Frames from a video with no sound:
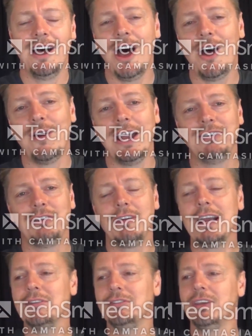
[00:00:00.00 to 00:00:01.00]
All right, so you're
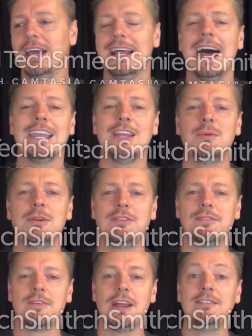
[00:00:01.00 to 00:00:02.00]
outside hiking with your
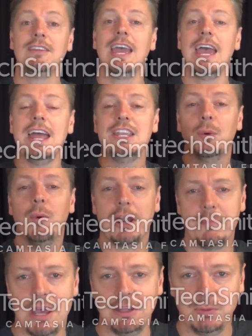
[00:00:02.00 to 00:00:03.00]
friends and you want to
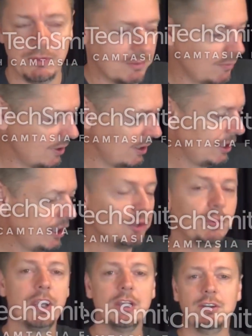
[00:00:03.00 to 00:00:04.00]
mess with them. Here's
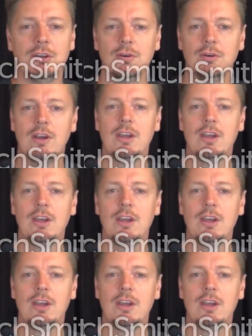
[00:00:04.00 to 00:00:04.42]
what you do.